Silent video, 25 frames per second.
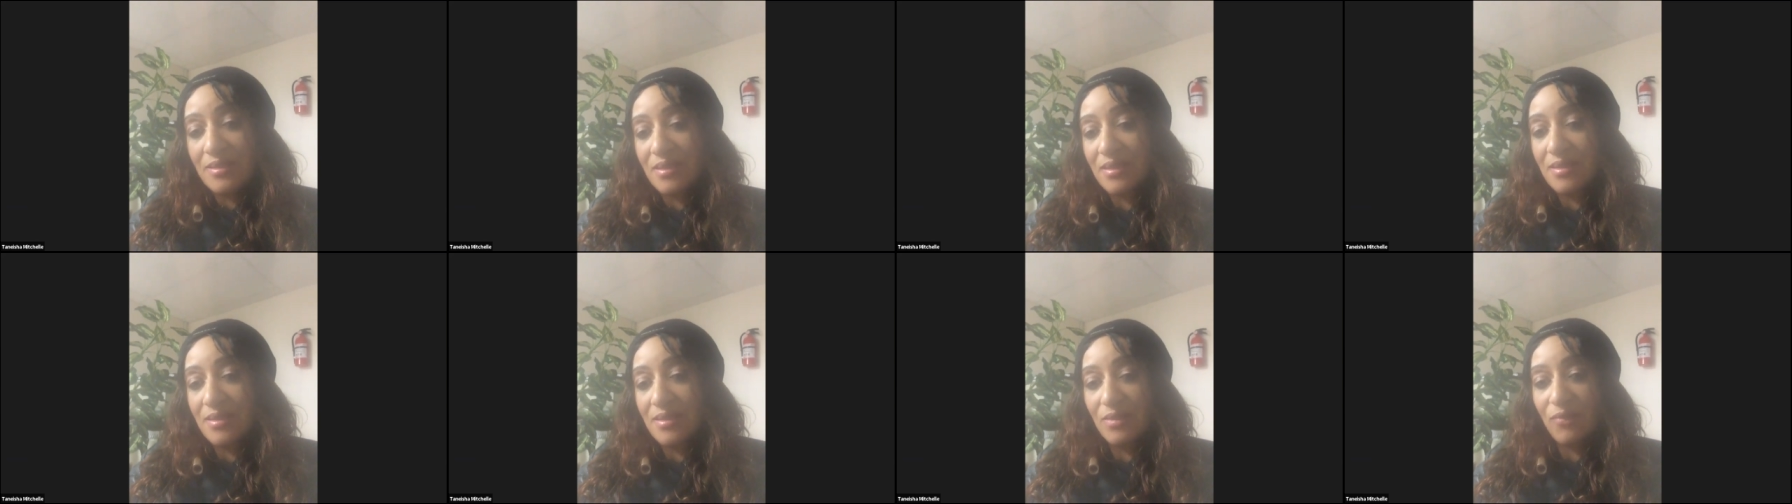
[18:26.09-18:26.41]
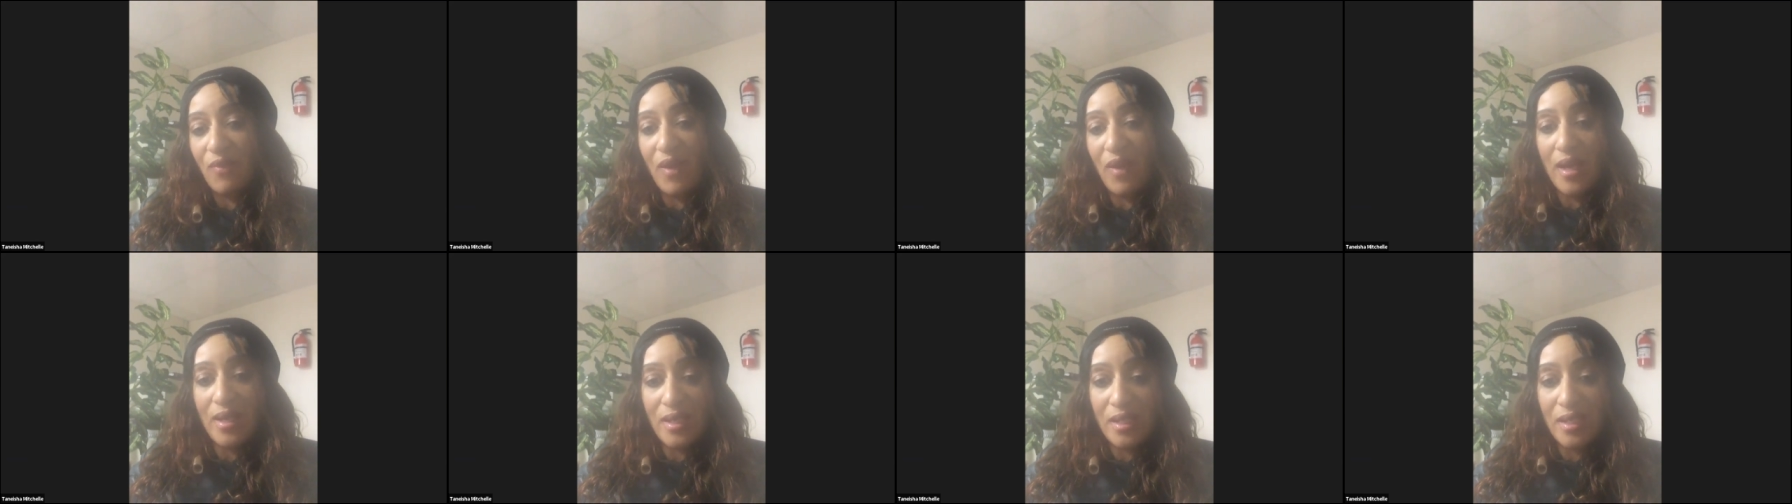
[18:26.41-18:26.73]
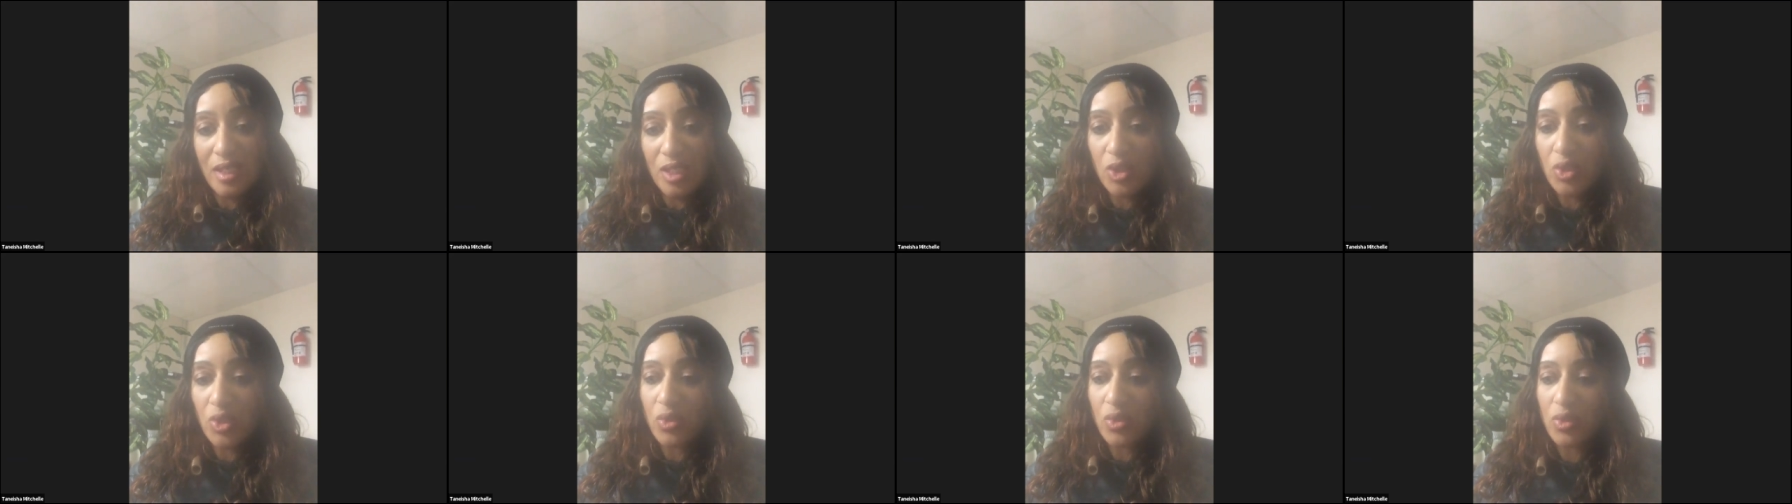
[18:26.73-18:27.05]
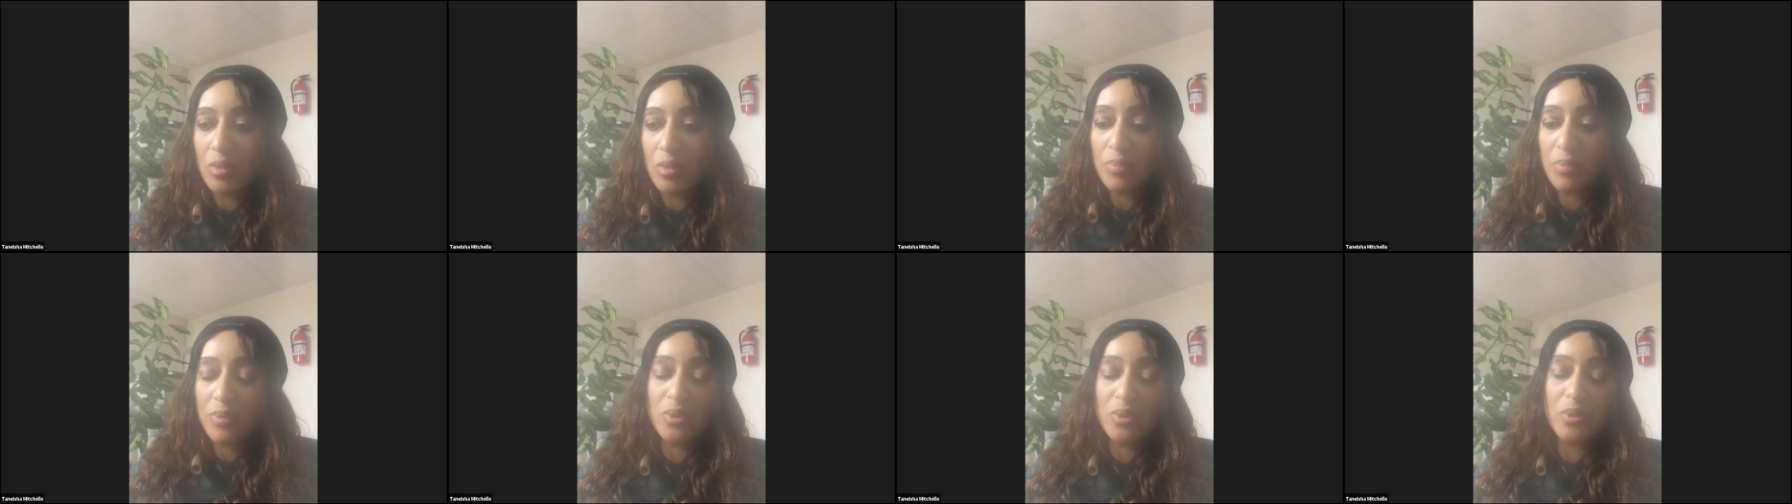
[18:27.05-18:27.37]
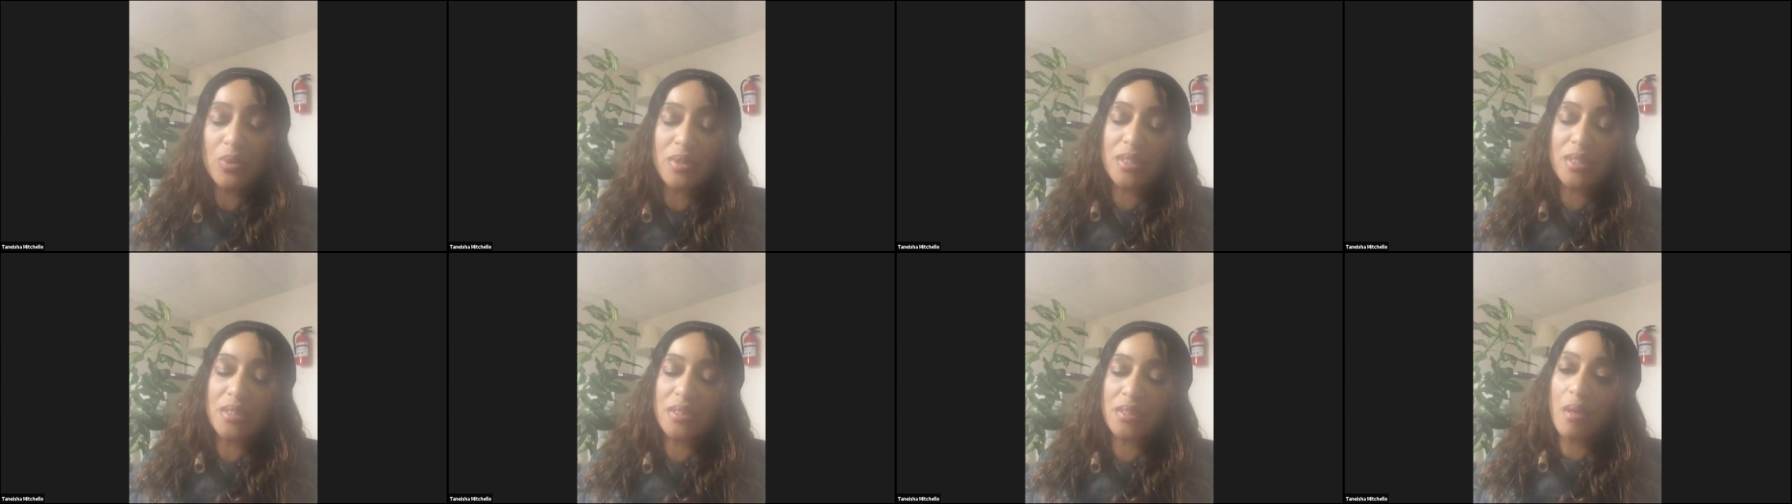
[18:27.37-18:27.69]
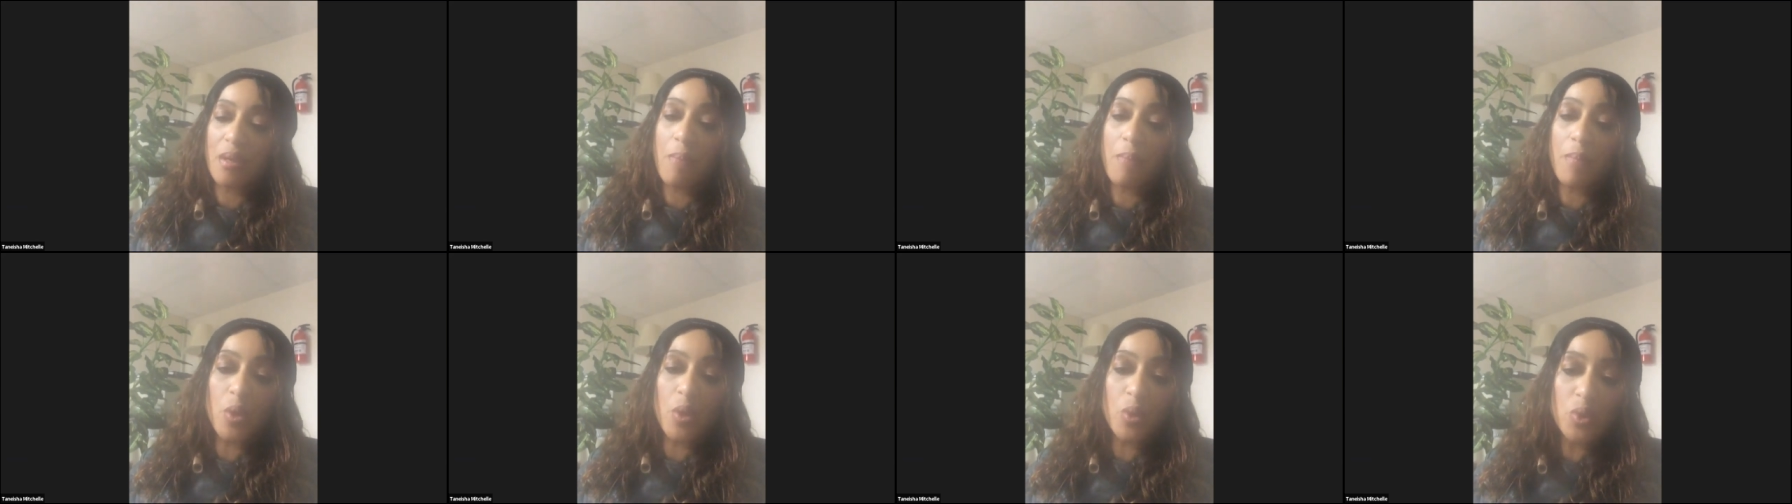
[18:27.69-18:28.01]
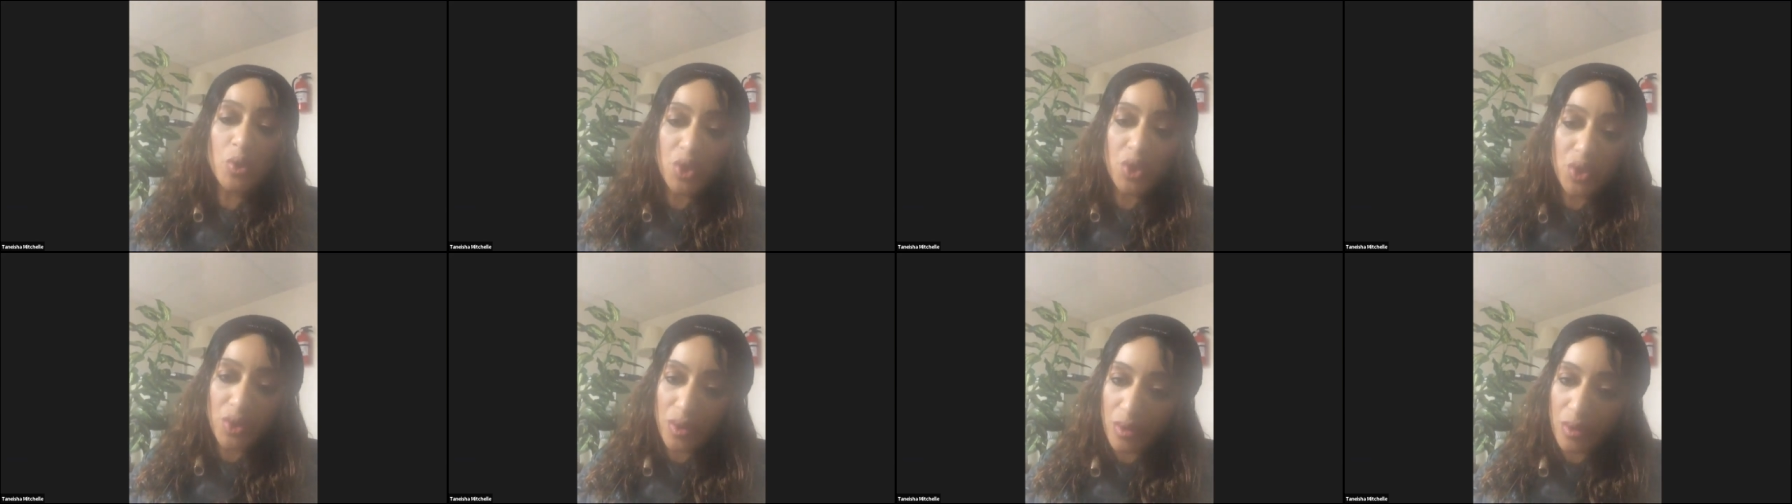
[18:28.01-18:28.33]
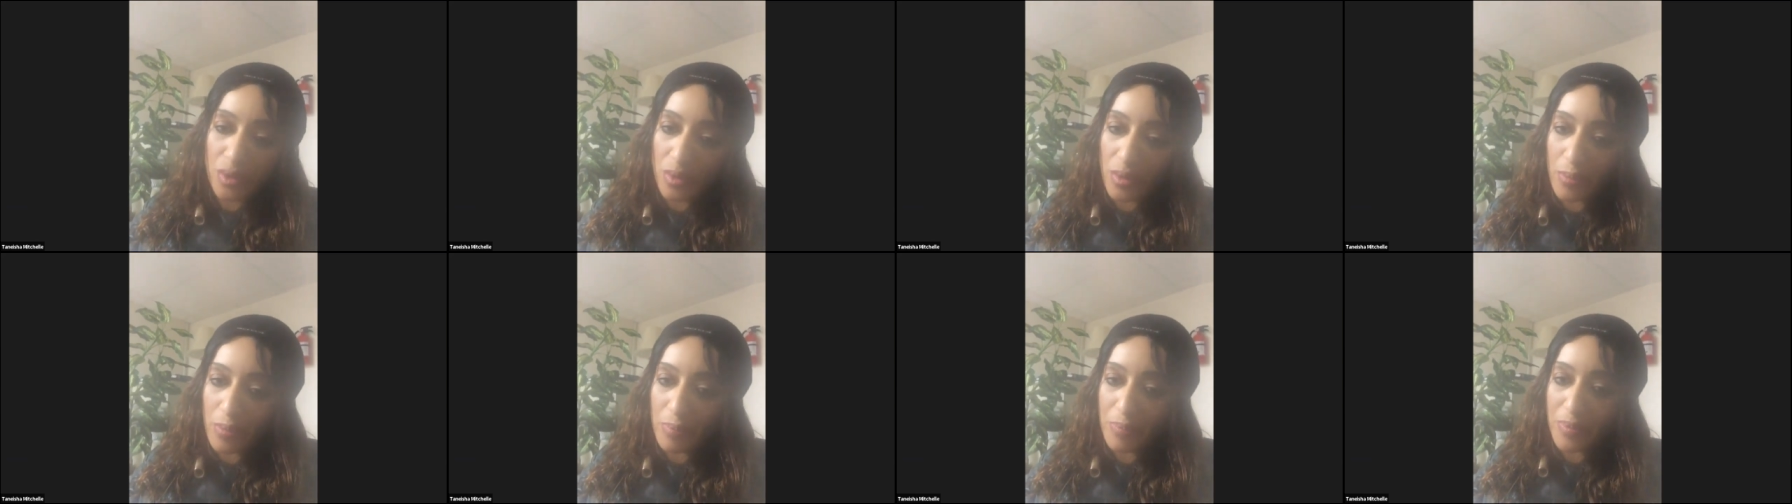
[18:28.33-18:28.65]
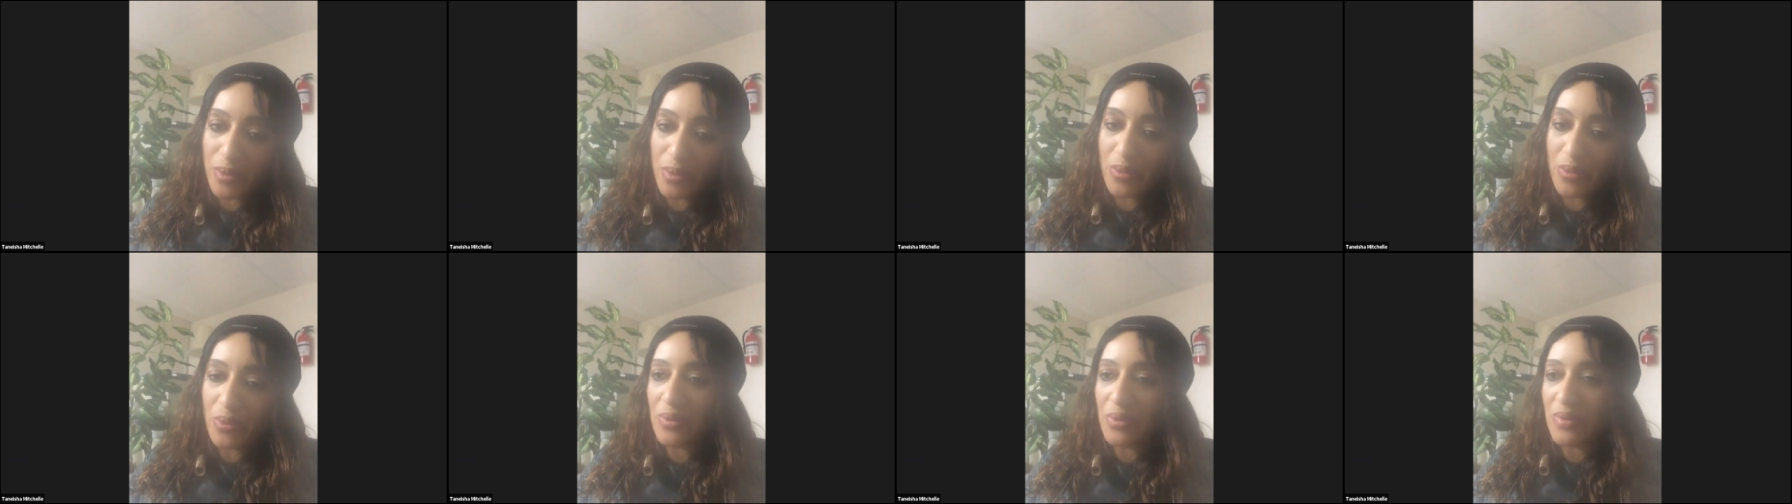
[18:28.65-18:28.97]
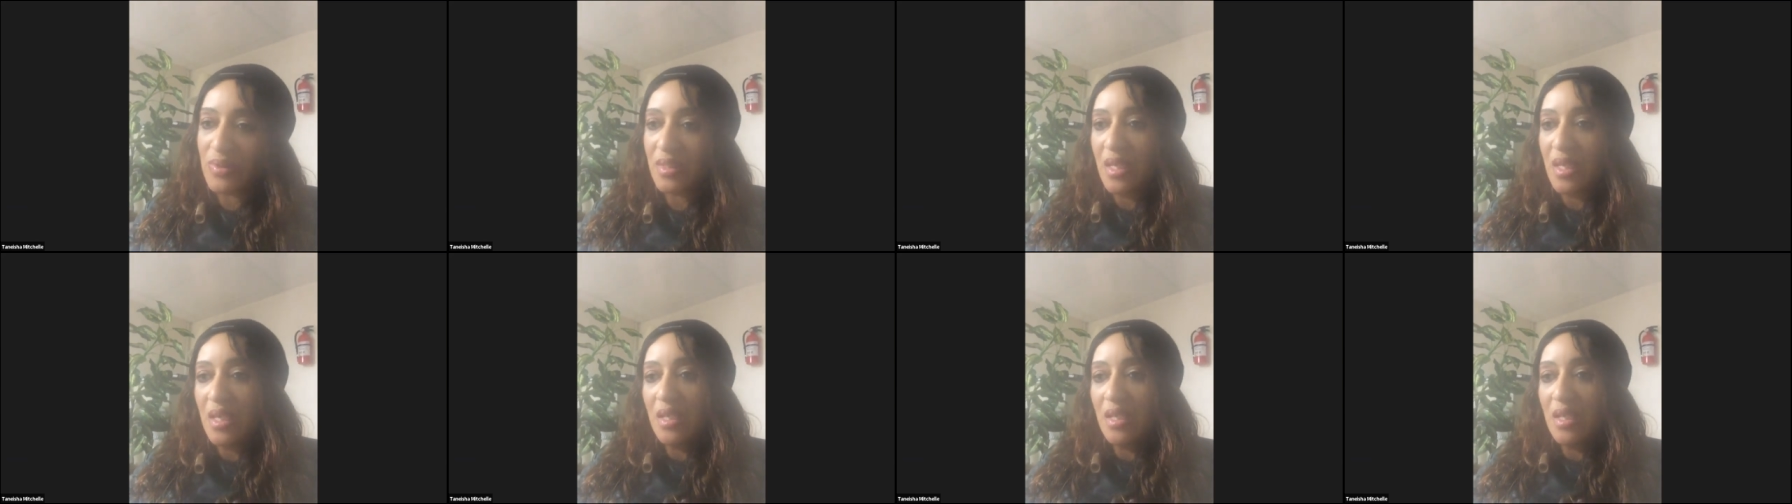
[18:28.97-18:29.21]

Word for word: it's financial abuse, it's emotional abuse,